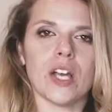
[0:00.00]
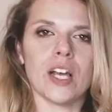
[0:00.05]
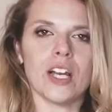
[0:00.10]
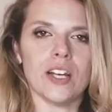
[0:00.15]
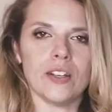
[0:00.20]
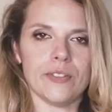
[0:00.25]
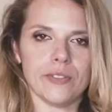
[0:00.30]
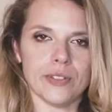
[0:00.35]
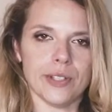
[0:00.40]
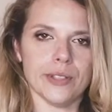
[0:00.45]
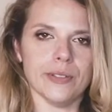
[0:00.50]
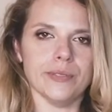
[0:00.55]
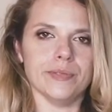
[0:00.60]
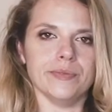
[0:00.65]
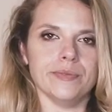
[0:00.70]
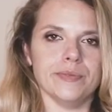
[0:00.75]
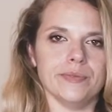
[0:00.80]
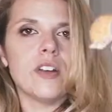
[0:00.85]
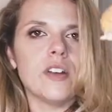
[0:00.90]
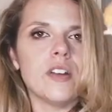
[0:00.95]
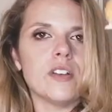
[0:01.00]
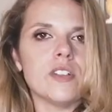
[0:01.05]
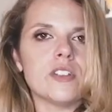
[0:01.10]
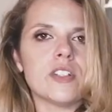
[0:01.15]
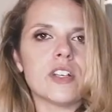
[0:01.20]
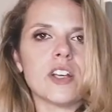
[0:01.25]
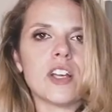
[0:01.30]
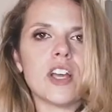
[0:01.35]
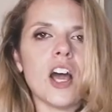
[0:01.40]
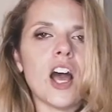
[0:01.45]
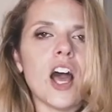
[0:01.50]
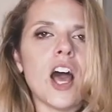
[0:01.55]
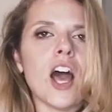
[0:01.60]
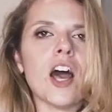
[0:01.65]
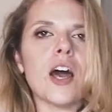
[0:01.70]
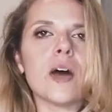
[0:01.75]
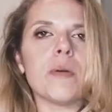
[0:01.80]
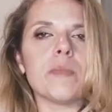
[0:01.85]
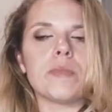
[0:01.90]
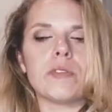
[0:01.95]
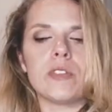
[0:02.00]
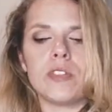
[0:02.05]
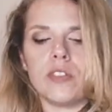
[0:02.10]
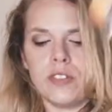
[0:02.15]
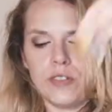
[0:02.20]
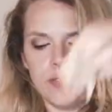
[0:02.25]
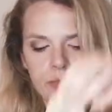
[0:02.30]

I love you. To Cubs!